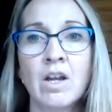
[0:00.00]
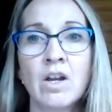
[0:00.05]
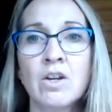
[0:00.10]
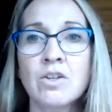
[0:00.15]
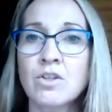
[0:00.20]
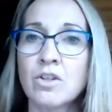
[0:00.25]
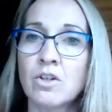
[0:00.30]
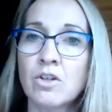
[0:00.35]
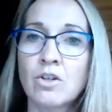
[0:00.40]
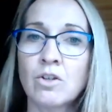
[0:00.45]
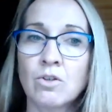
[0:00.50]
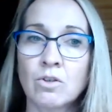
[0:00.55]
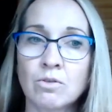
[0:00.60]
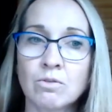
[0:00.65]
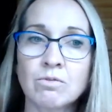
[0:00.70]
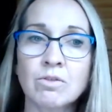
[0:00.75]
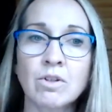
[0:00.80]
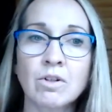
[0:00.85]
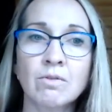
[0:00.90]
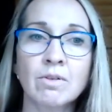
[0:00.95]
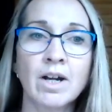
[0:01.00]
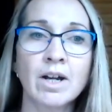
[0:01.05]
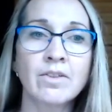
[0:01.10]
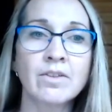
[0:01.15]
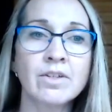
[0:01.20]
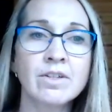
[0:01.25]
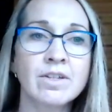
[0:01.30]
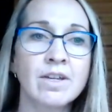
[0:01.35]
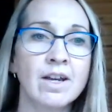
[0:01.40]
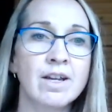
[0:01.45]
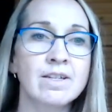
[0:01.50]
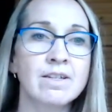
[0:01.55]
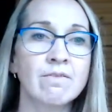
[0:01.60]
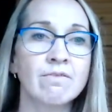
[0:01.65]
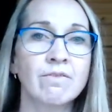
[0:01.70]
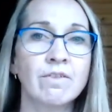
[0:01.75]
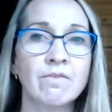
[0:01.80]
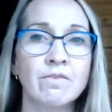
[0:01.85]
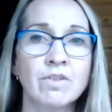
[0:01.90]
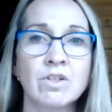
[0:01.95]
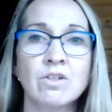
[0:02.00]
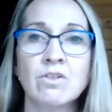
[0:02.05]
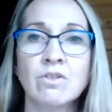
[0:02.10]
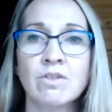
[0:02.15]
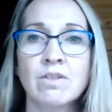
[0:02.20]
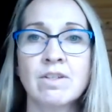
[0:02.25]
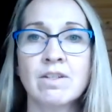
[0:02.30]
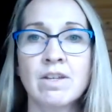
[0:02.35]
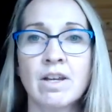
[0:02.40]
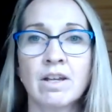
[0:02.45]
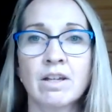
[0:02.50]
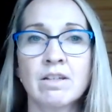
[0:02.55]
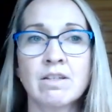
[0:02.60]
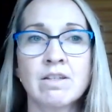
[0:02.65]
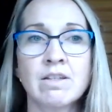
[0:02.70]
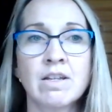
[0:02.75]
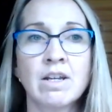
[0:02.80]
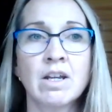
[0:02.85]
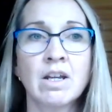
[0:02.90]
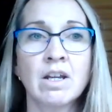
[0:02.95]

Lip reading: So you could also write this as 50 Newton seconds